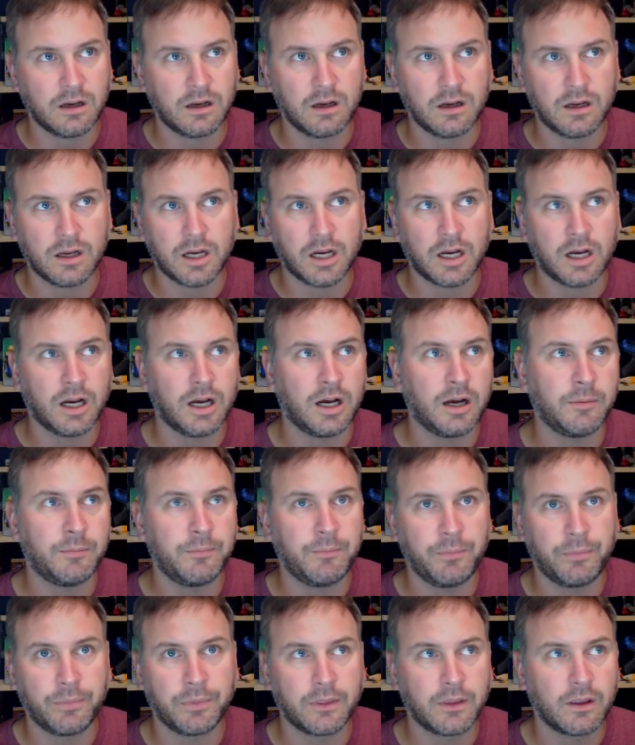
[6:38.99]

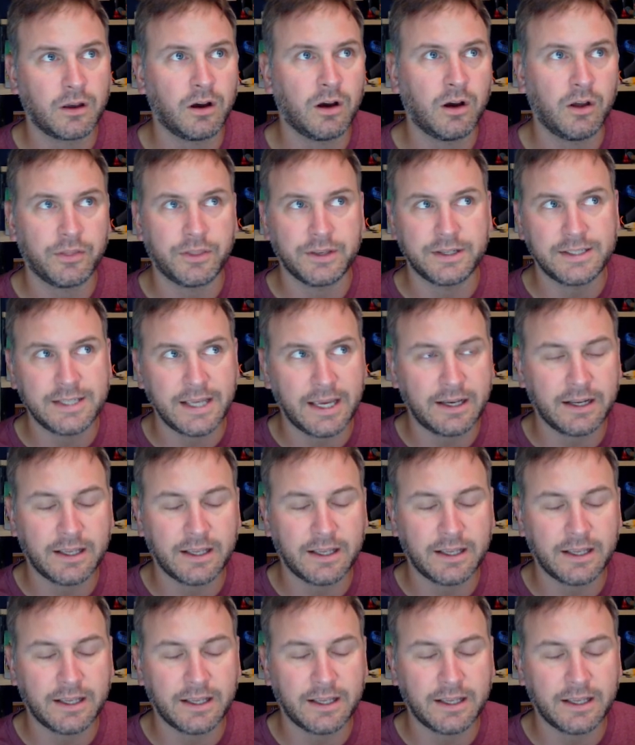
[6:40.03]
all the data.